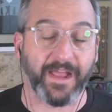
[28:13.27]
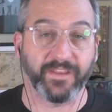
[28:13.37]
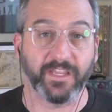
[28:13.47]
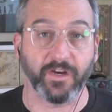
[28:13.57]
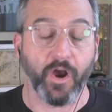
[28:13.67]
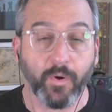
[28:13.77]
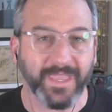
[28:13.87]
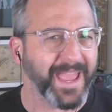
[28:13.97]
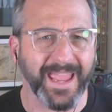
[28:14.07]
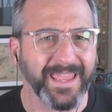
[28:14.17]
down here,
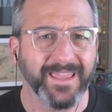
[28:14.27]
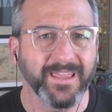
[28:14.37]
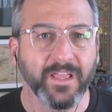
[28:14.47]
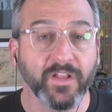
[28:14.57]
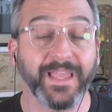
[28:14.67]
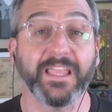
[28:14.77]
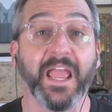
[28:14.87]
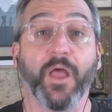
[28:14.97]
okay? Like